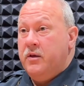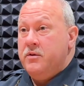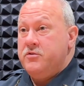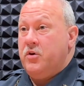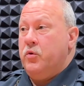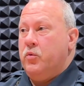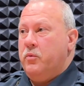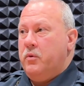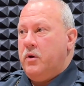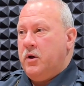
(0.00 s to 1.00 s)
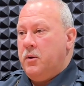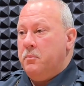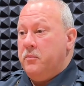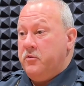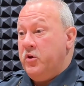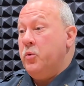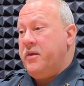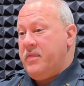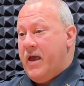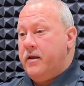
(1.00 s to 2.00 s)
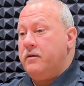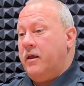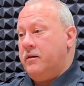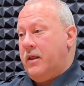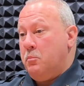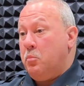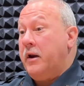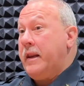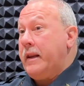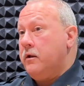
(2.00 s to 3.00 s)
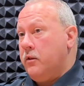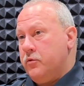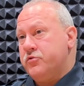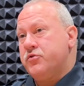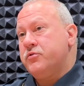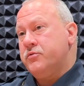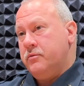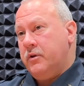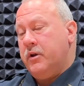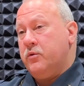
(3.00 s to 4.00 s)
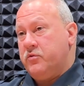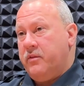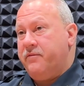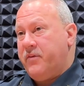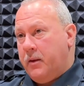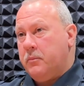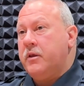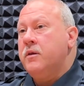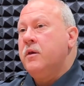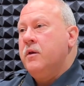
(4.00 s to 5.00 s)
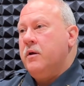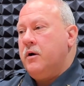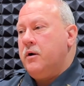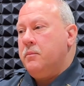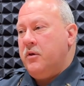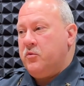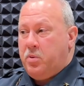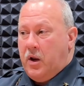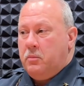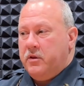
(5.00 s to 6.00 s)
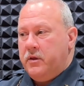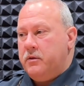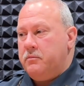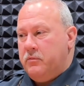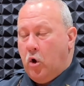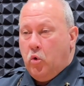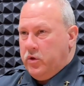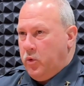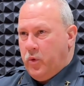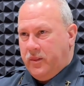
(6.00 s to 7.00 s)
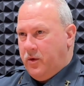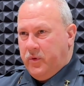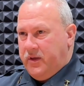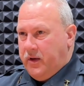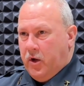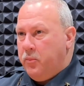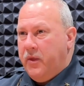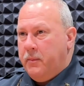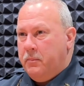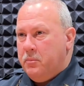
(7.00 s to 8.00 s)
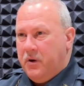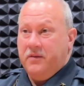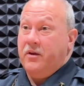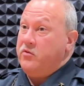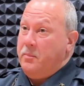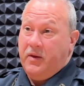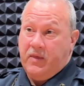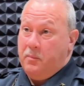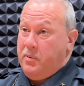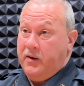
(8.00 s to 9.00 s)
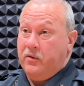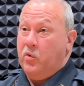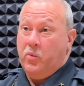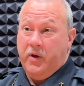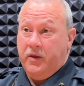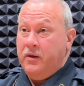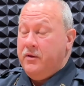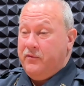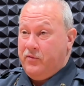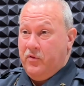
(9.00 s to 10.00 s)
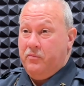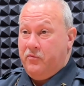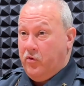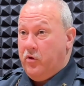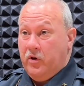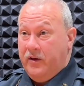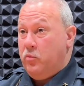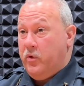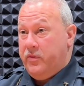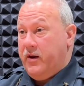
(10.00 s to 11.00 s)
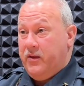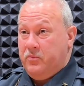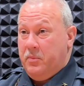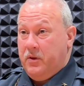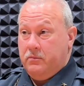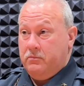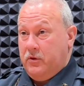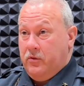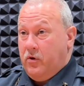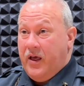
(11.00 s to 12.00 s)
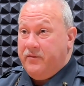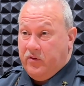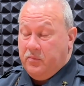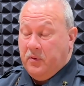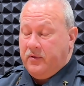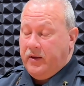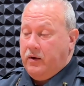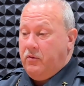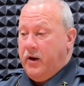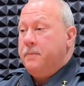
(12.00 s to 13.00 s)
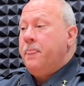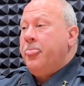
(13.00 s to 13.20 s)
So doing that and bringing closure, to the family is probably the only way that we can help them. But it doesn't make that pain go away for their loved one that has been their life has been taken, right?